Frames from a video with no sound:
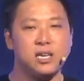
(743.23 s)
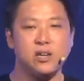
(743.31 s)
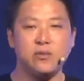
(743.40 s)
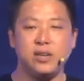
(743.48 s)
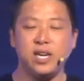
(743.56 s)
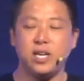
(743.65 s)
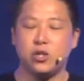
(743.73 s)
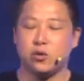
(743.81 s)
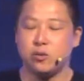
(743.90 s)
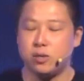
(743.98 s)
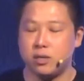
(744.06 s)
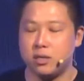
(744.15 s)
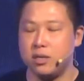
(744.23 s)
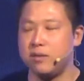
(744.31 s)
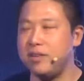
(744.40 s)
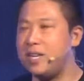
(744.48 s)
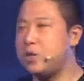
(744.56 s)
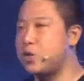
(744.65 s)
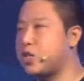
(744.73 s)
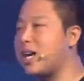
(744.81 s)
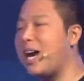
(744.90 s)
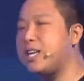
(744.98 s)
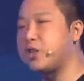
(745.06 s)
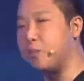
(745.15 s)
you need to
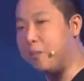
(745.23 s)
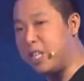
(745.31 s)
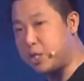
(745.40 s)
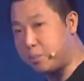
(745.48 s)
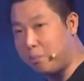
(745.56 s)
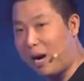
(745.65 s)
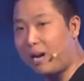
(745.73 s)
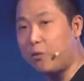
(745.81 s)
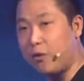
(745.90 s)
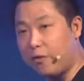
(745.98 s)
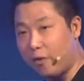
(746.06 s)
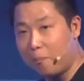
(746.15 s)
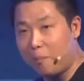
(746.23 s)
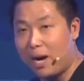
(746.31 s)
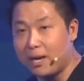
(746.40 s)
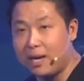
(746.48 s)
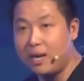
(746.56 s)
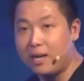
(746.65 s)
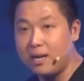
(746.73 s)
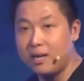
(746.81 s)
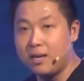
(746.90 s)
try to be smart with your money